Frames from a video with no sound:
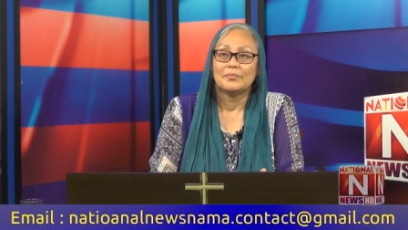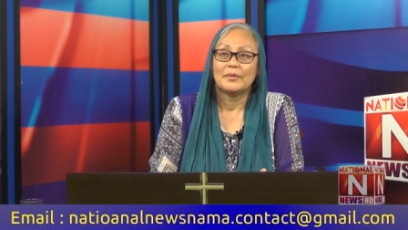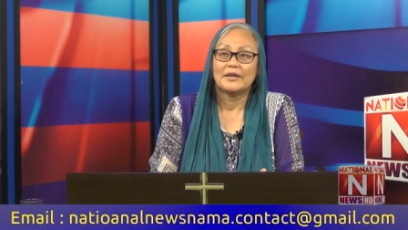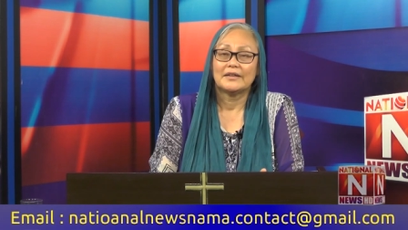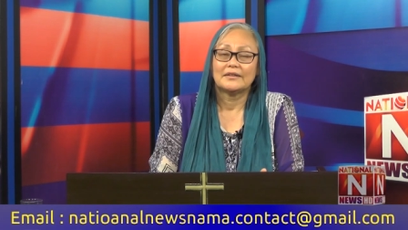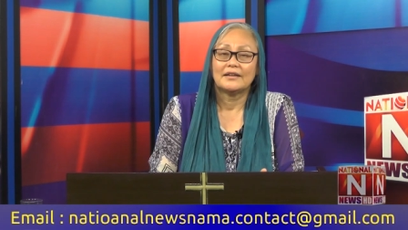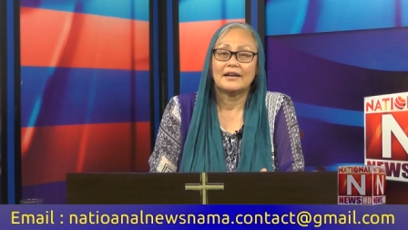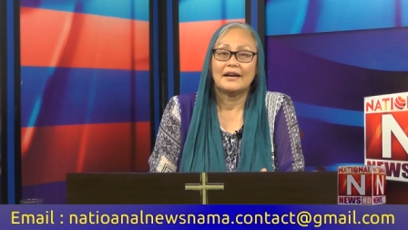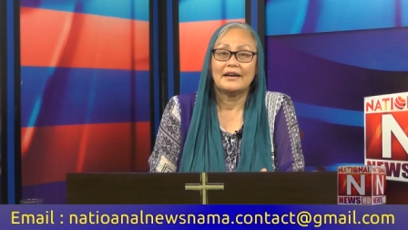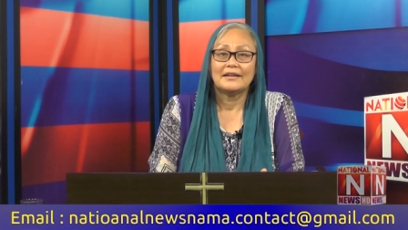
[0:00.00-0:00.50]

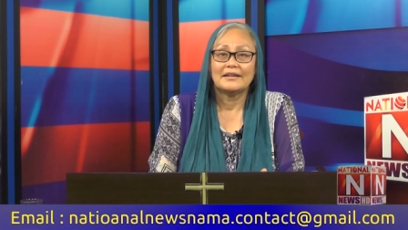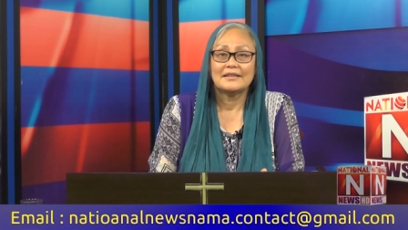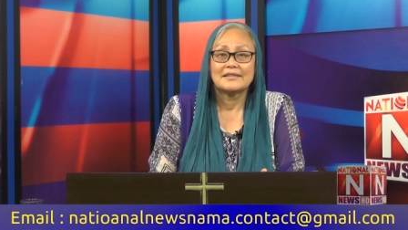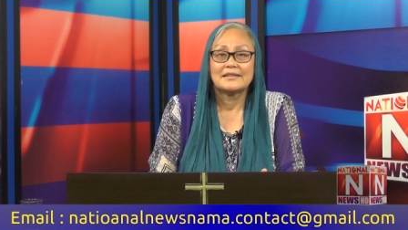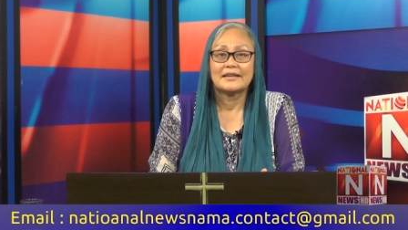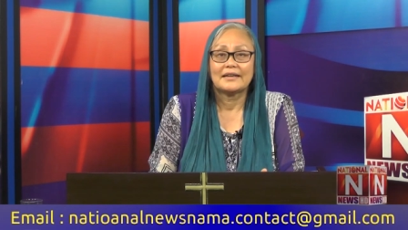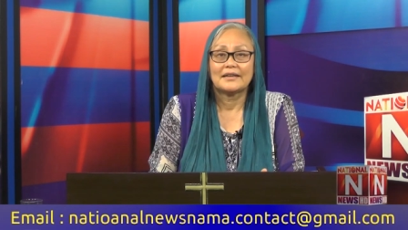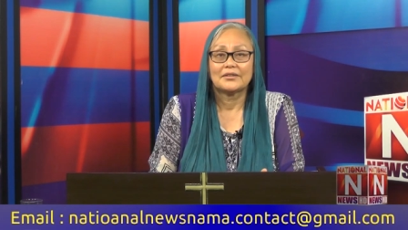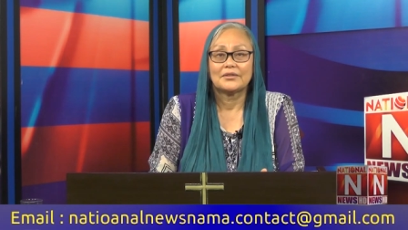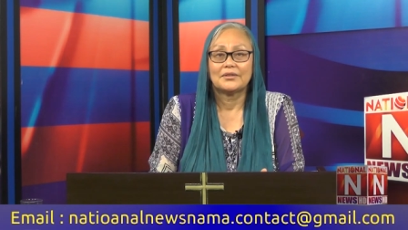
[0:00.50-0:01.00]
But God
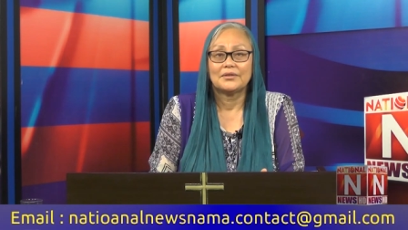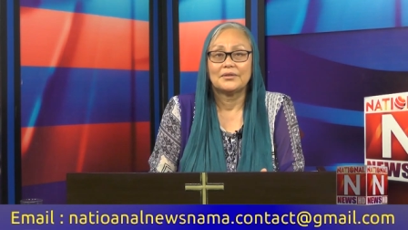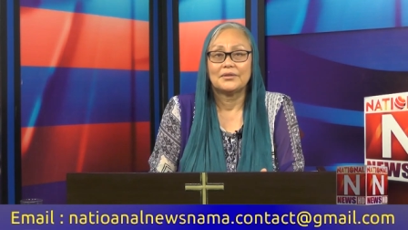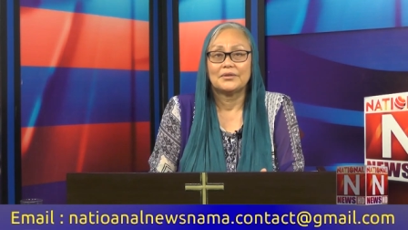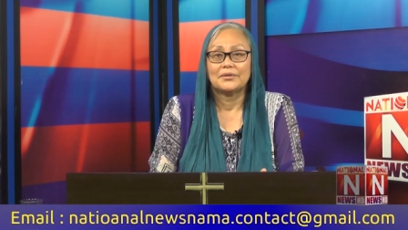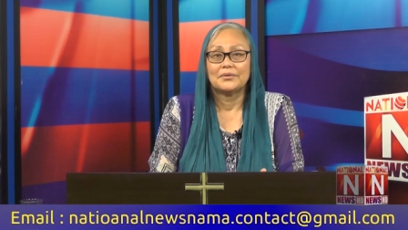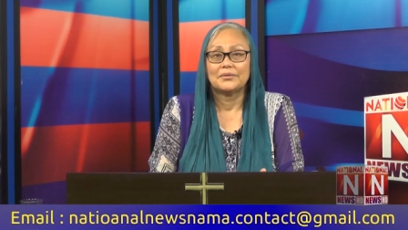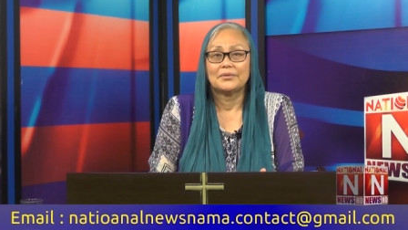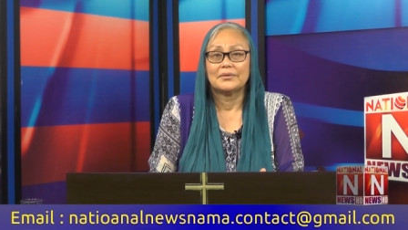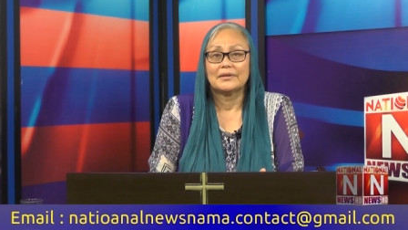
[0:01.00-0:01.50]
is saying to
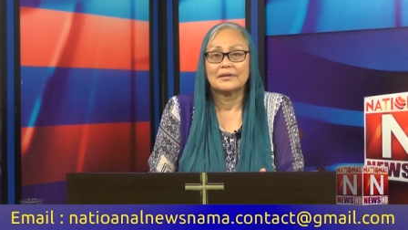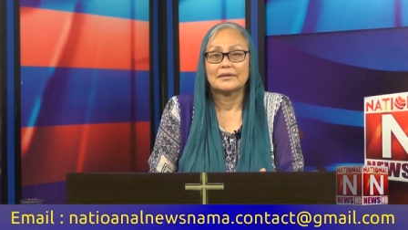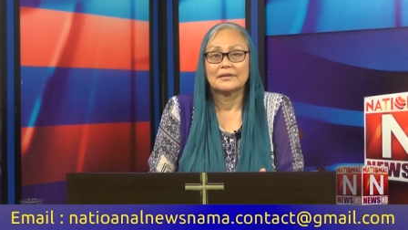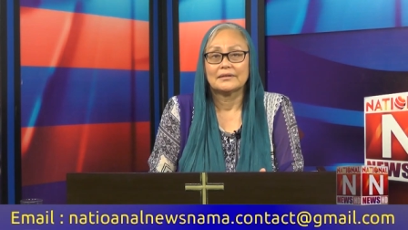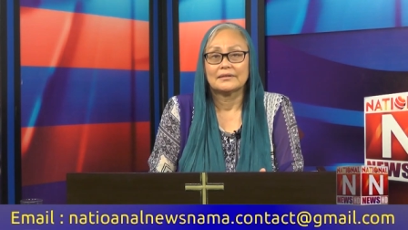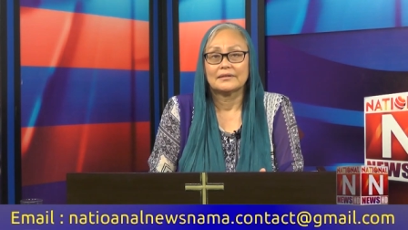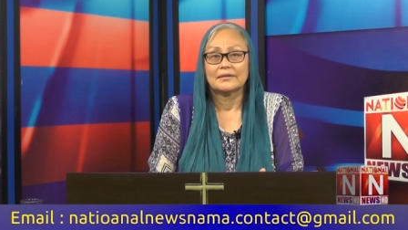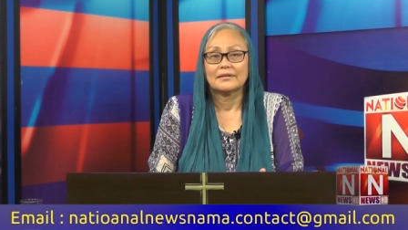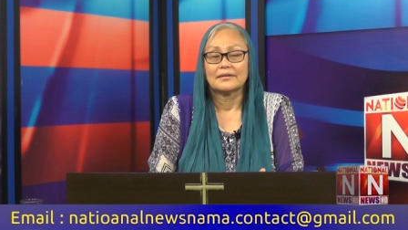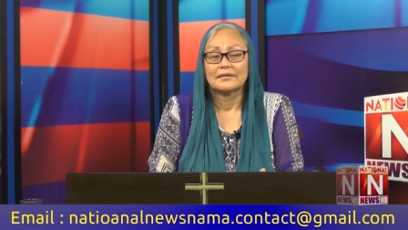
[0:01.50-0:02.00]
you,
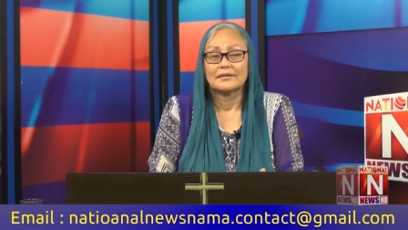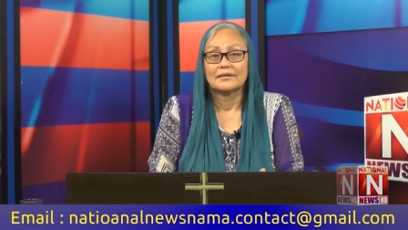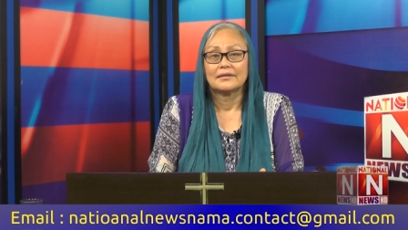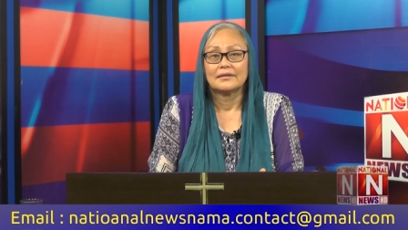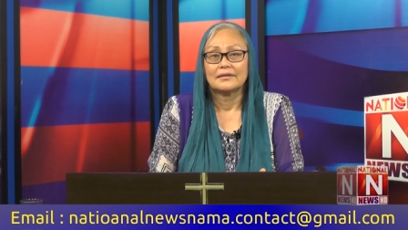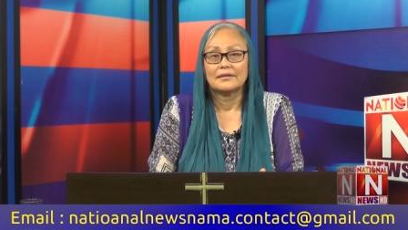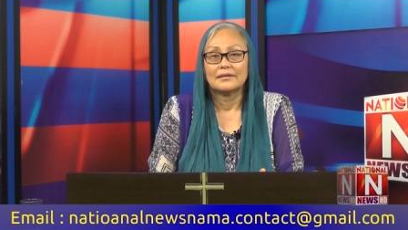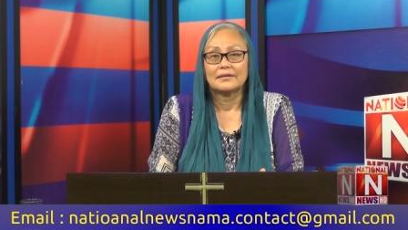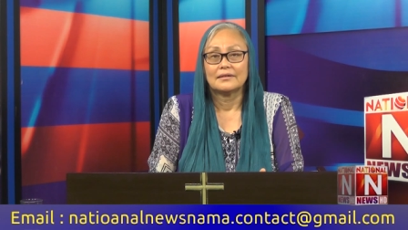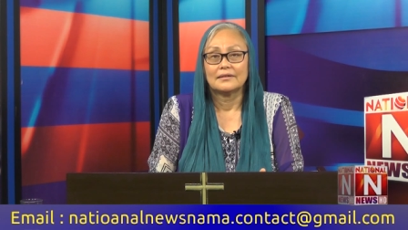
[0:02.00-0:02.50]

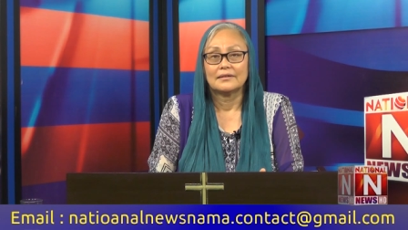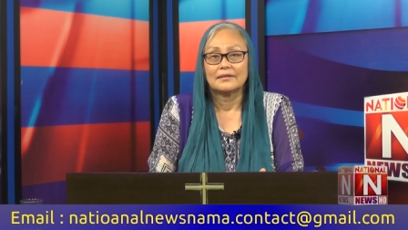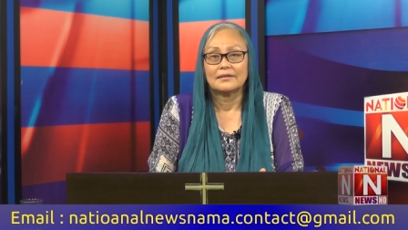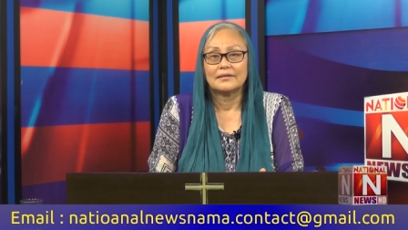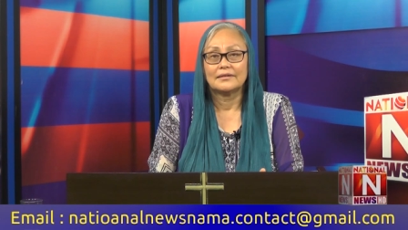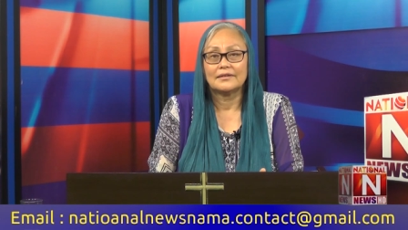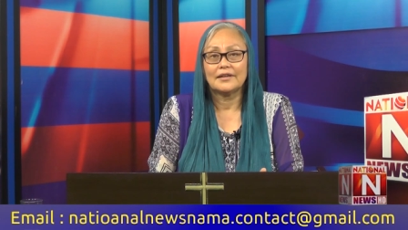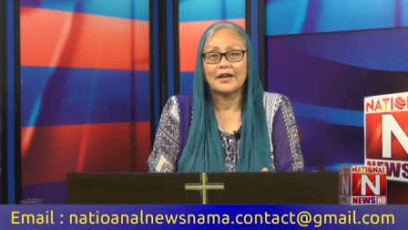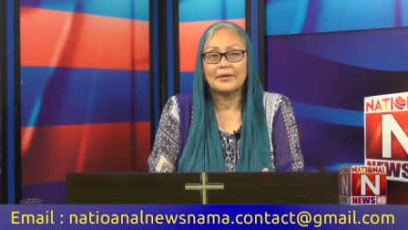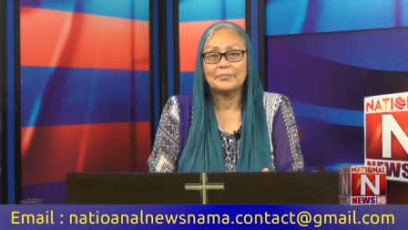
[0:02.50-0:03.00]

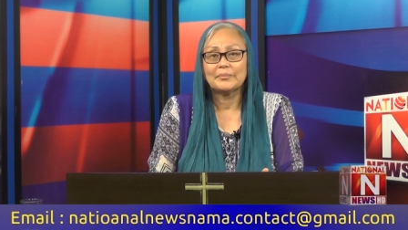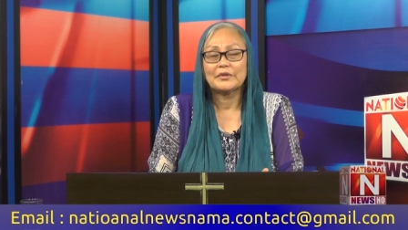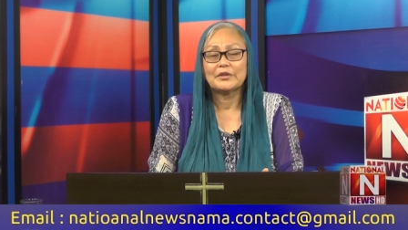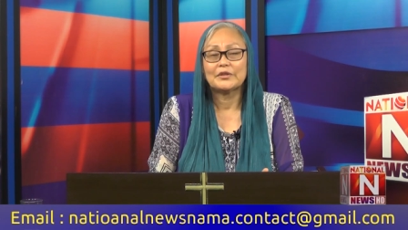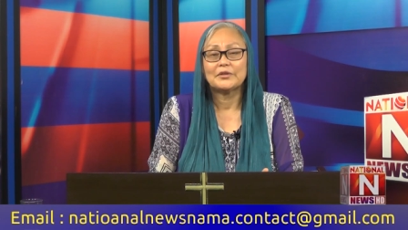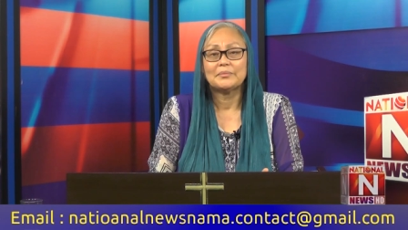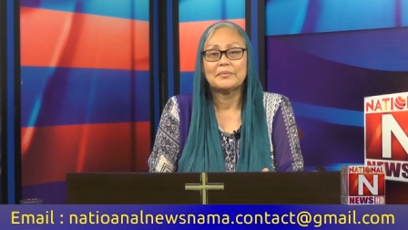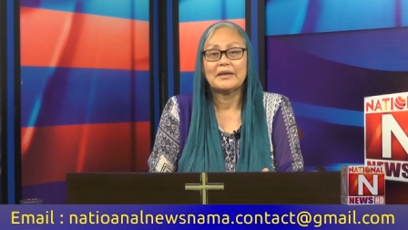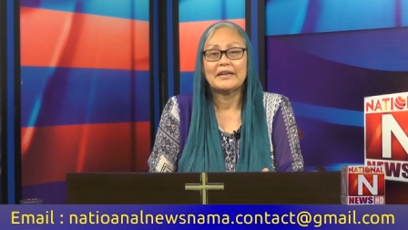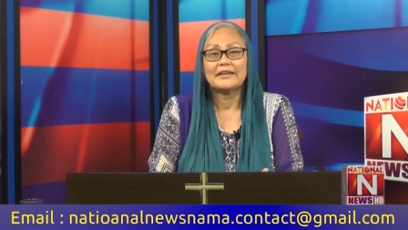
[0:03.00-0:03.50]
come
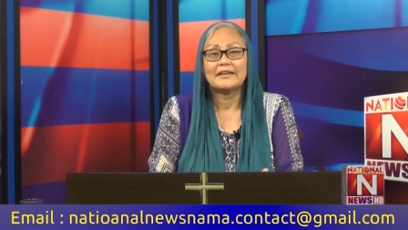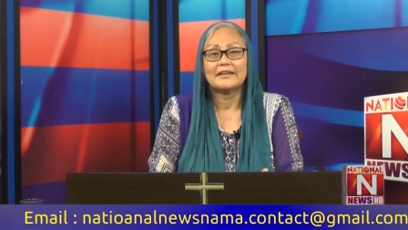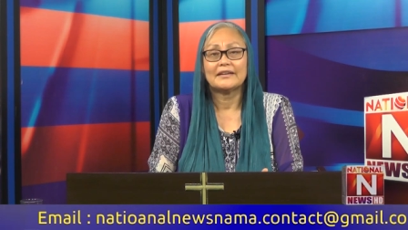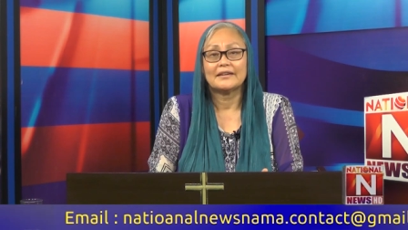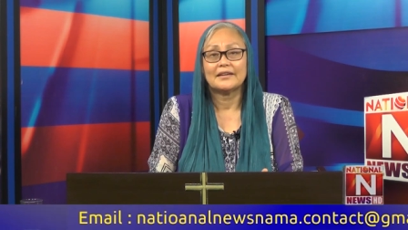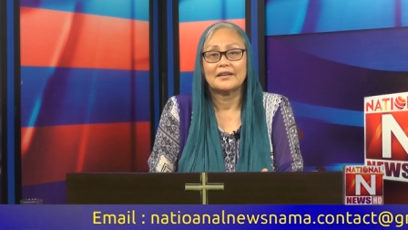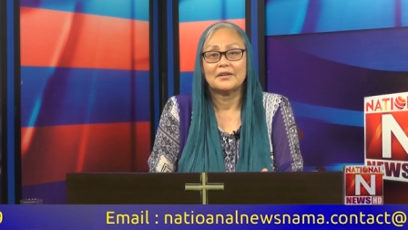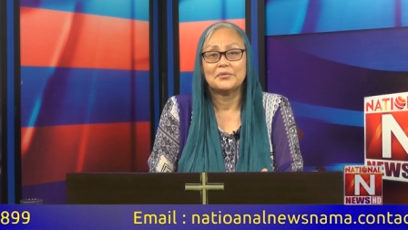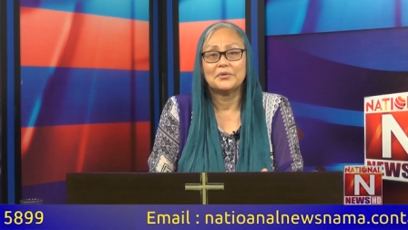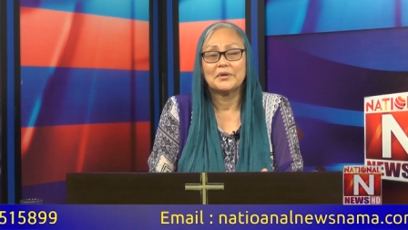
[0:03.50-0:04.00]
to me,